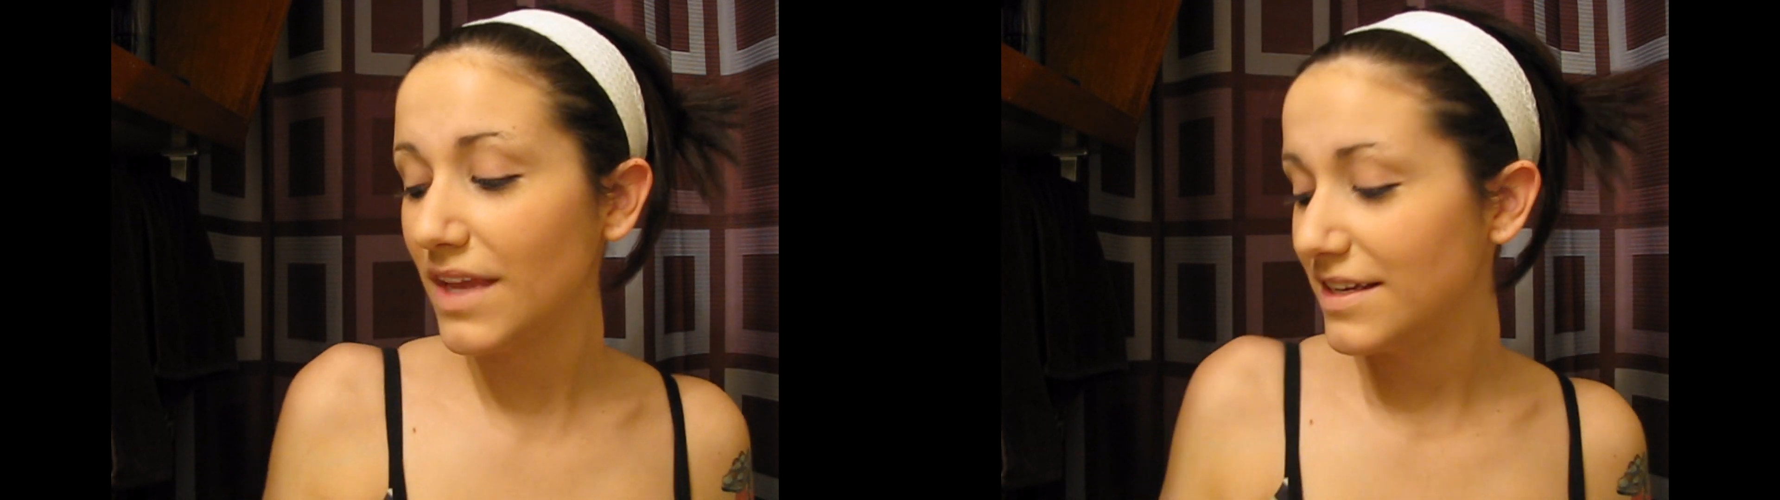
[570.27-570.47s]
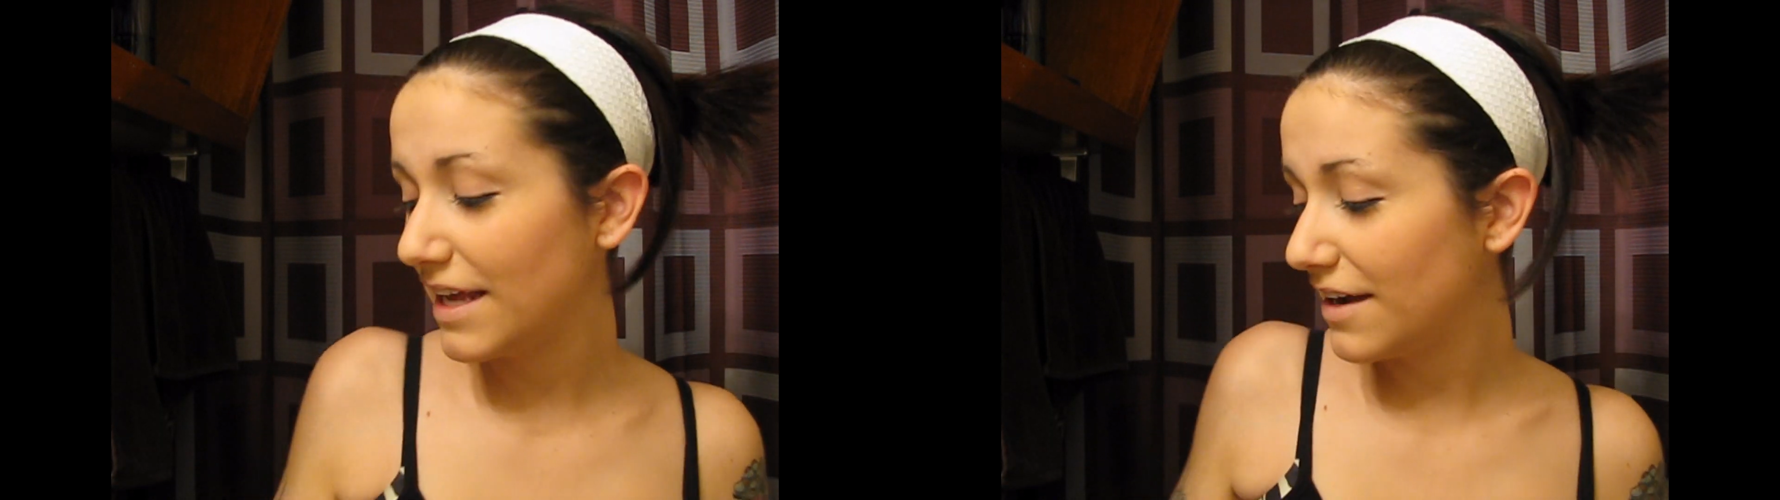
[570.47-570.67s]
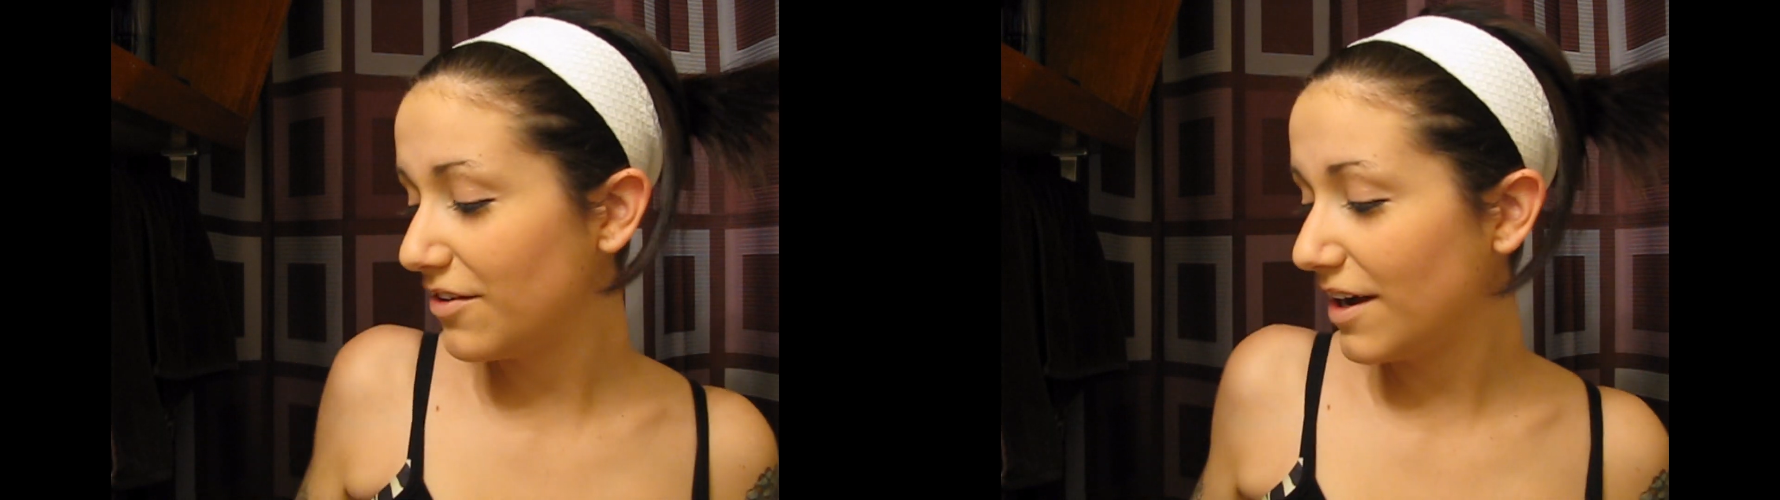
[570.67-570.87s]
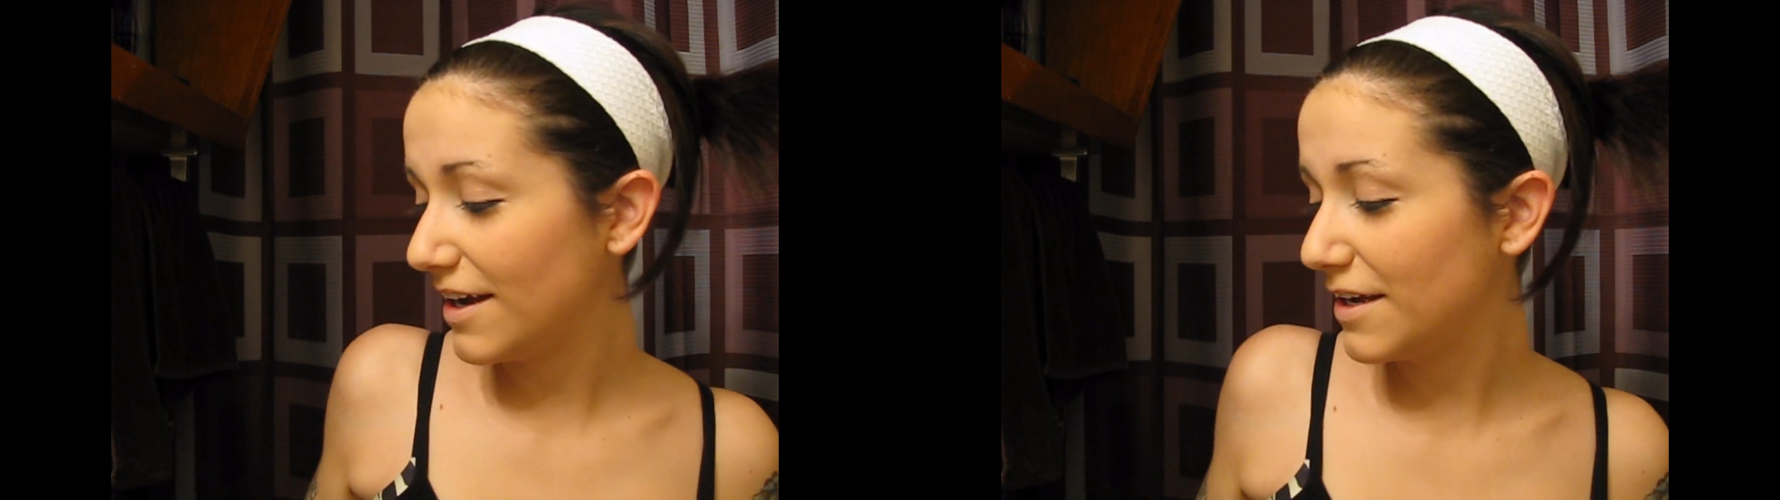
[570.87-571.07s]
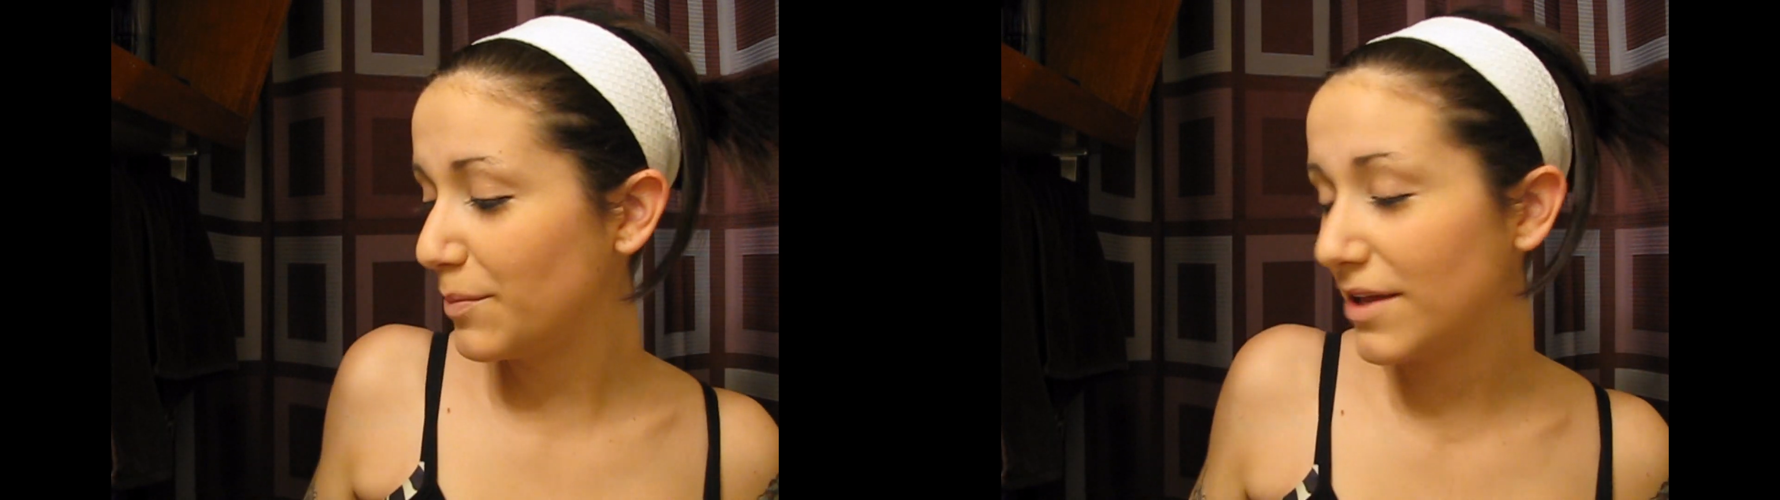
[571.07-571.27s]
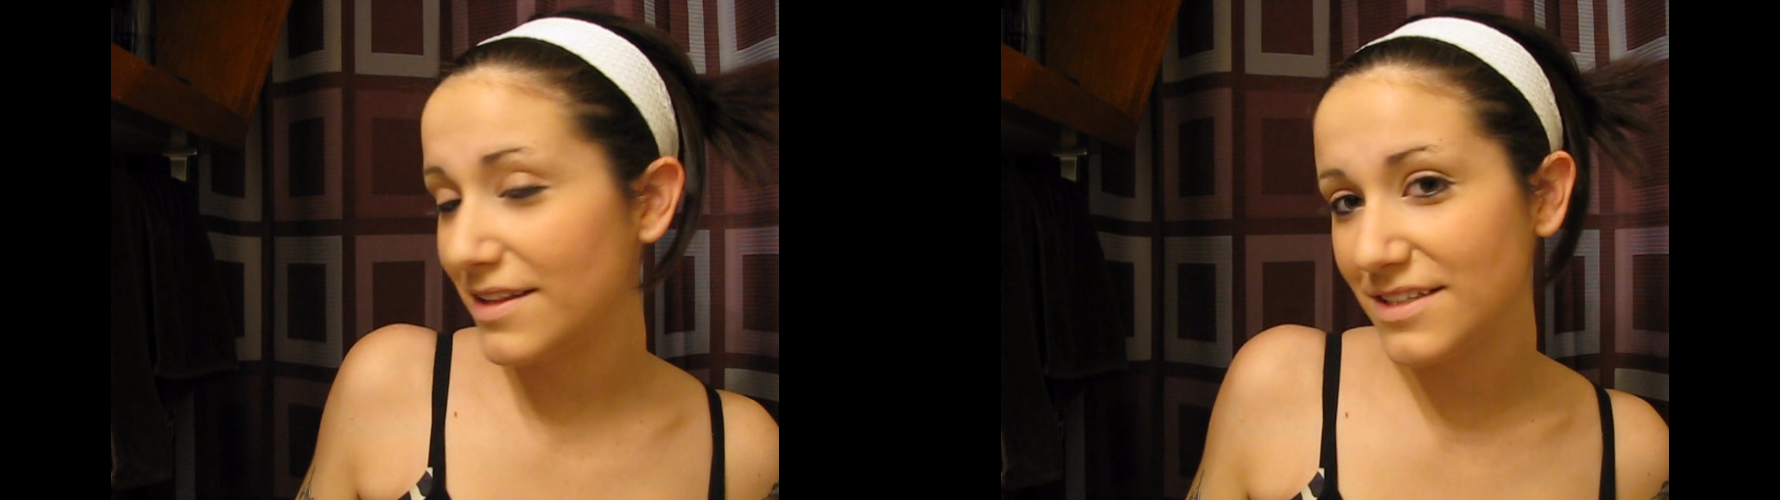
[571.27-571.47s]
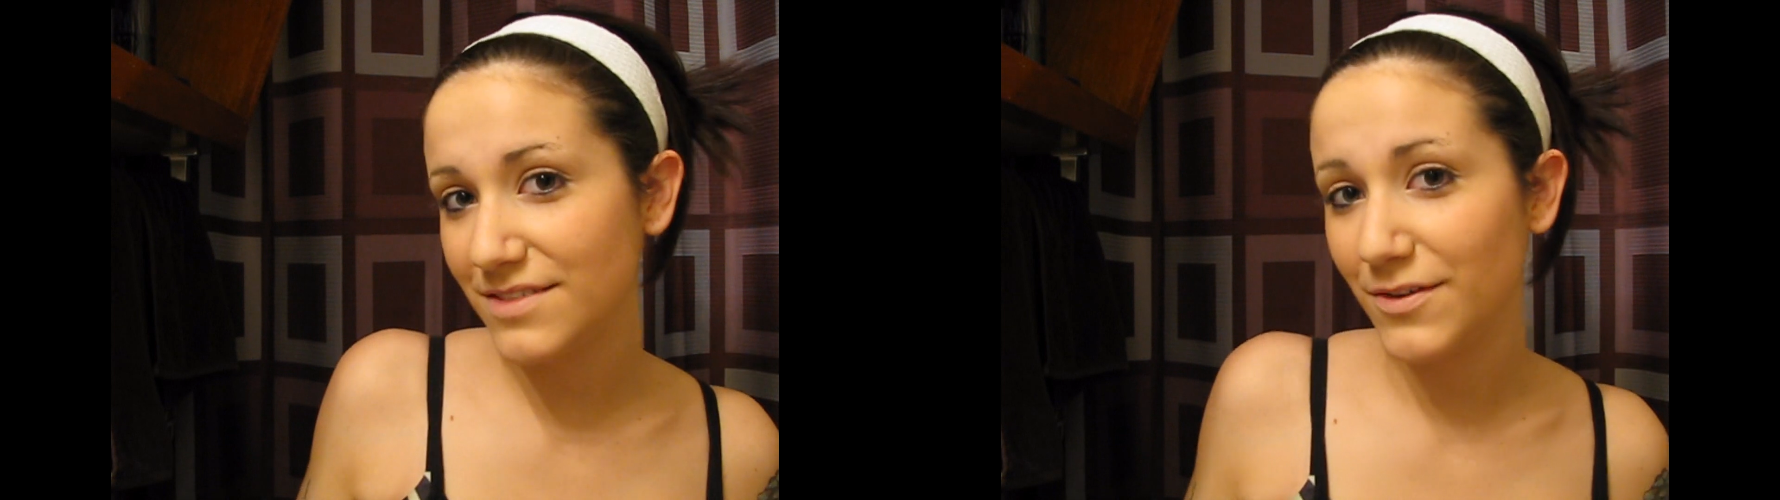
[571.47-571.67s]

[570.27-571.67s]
Now, I apply this